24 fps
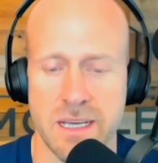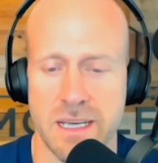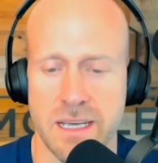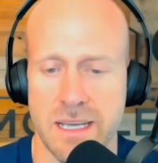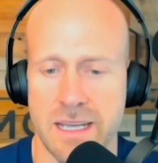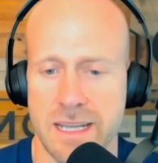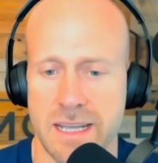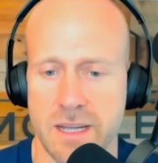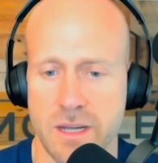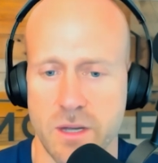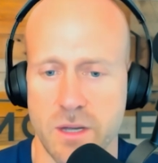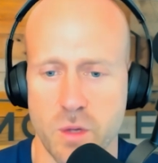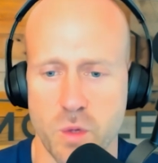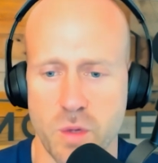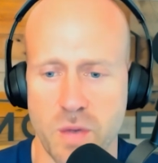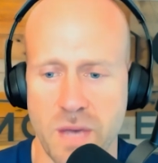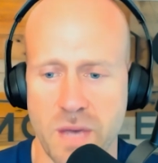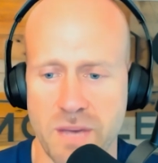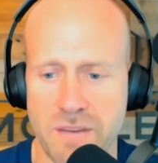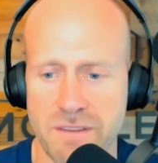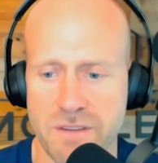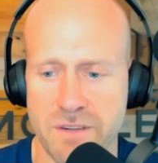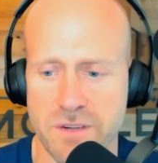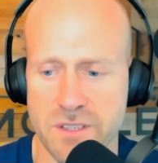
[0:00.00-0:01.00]
And on
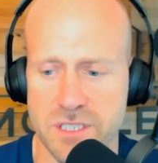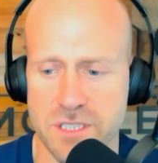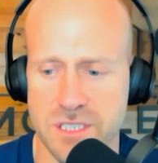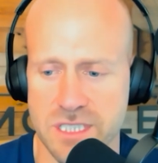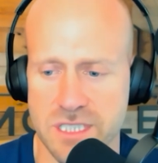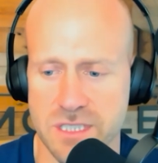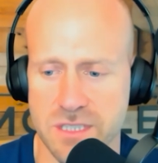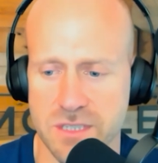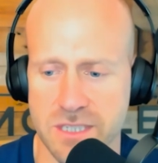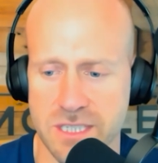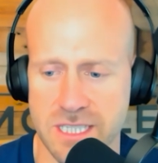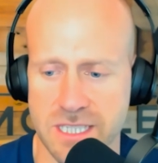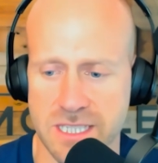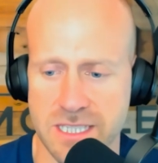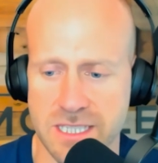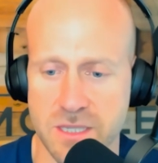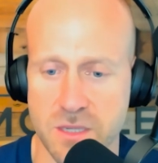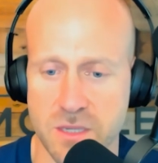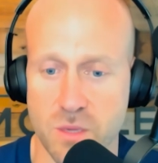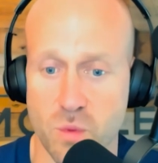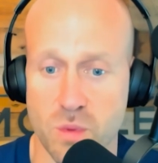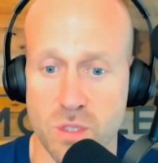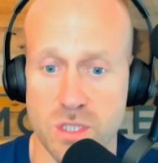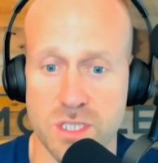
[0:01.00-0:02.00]
my first deal, I said
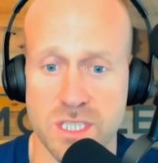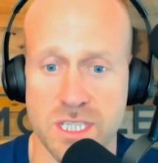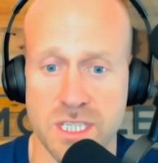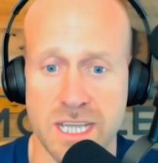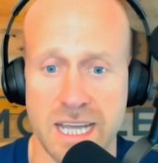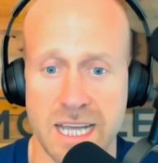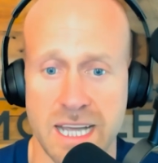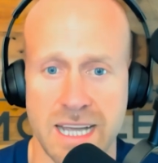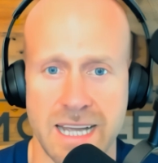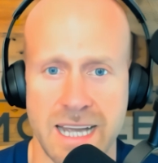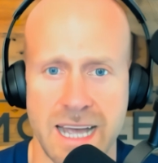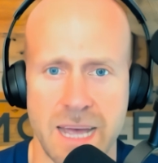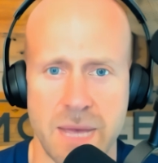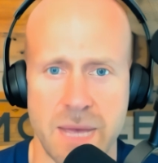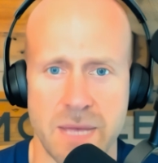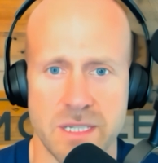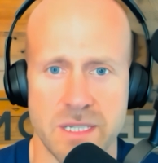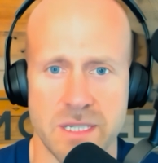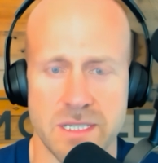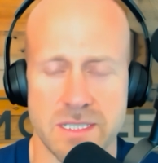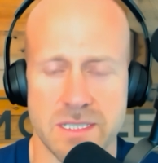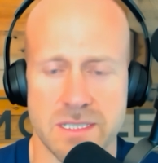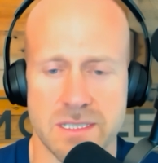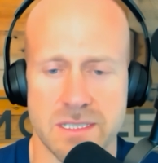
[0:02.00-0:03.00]
the worst thing that can happen
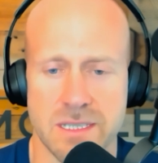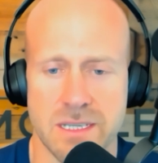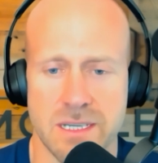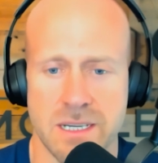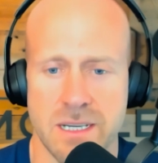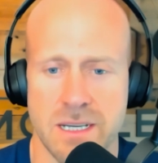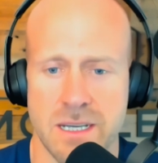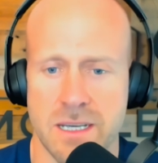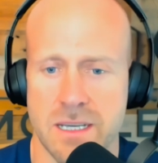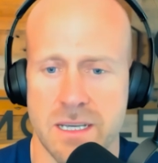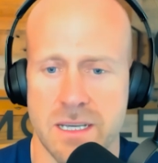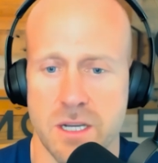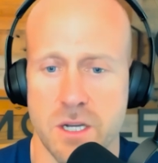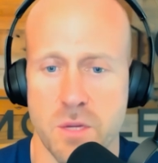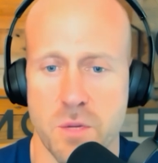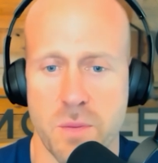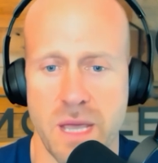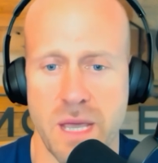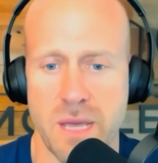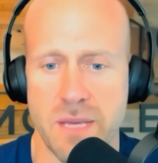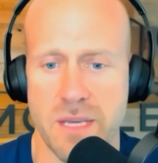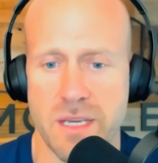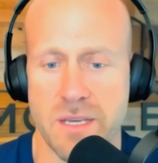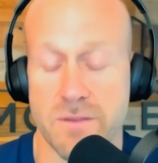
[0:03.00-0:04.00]
is,
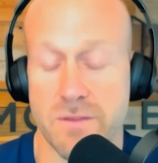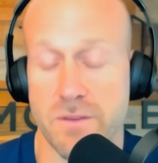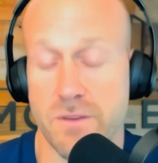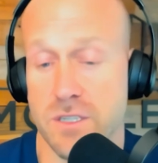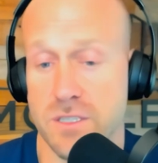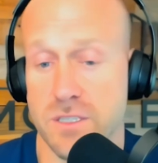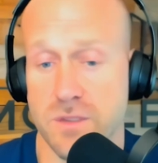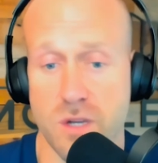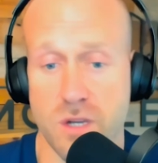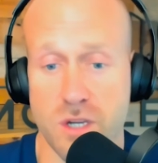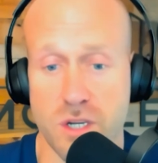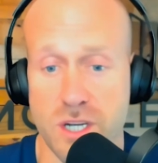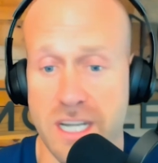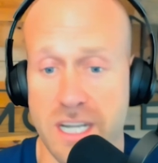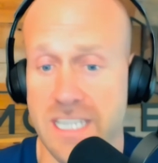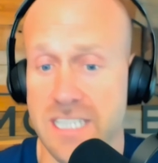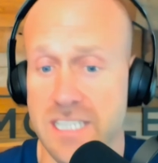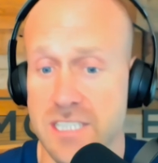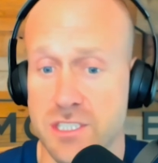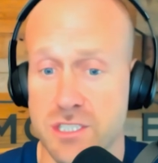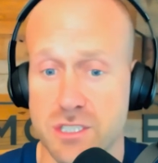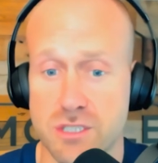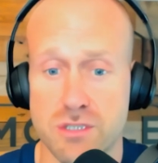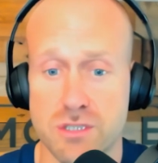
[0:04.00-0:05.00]
maybe, first of all, could I get
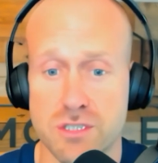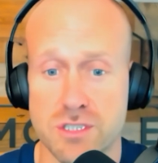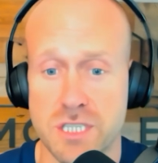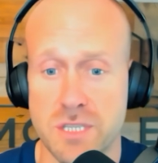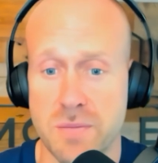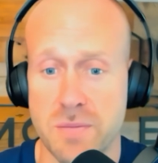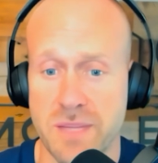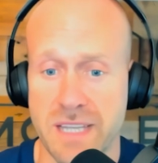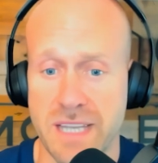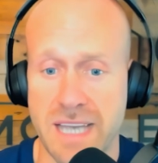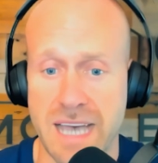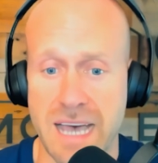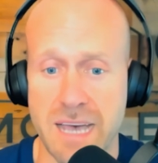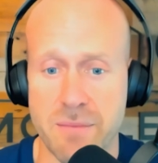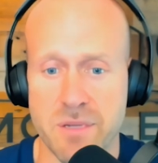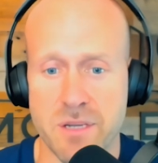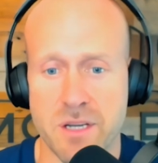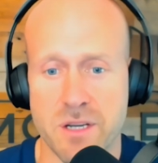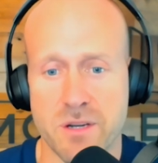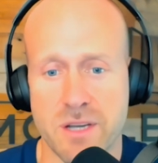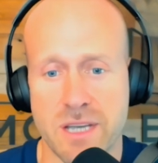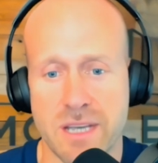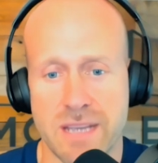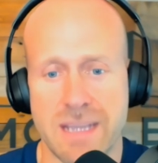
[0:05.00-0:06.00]
sued or something happen?
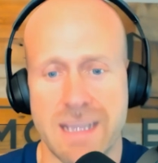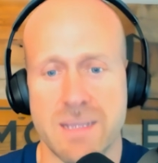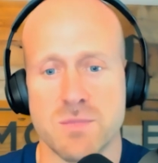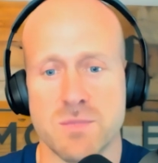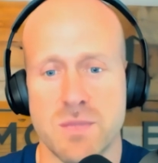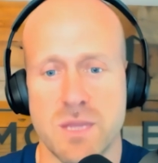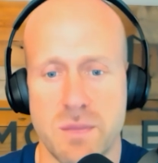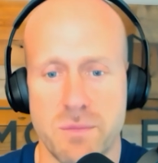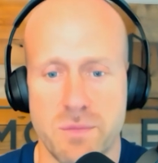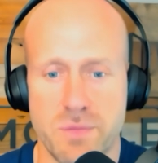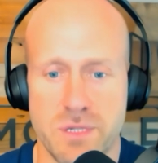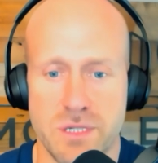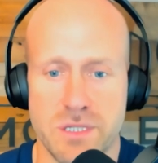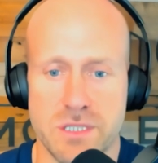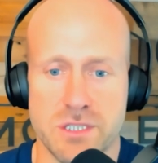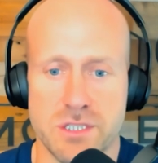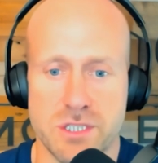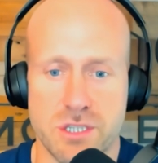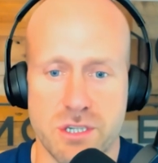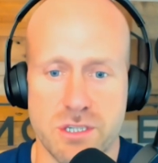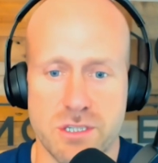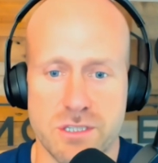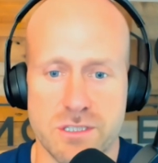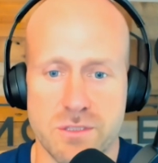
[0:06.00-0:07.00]
Okay, that's why I put
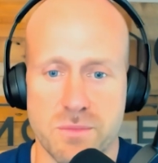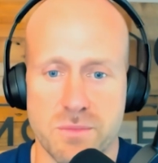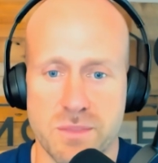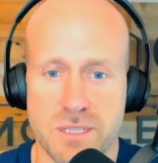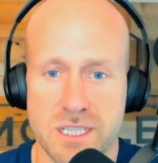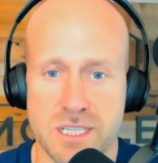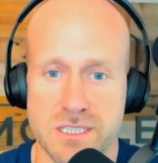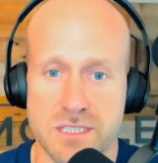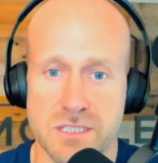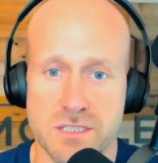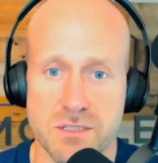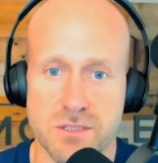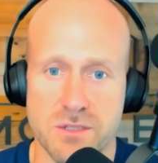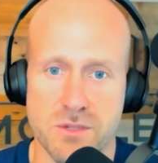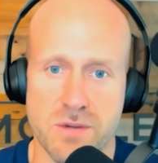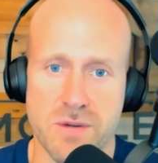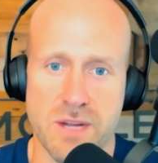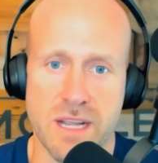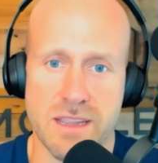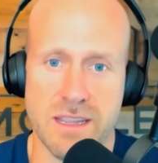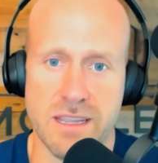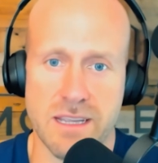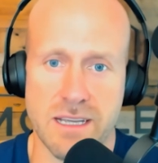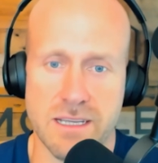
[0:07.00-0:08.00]
insurance in place and do the
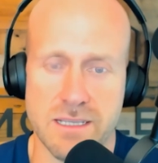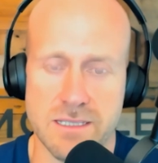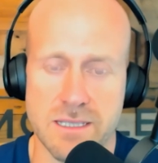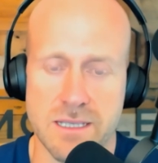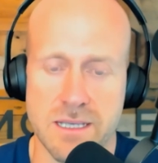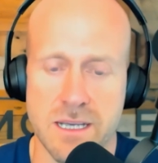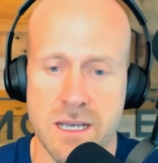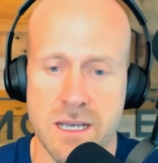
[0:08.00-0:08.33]
right things.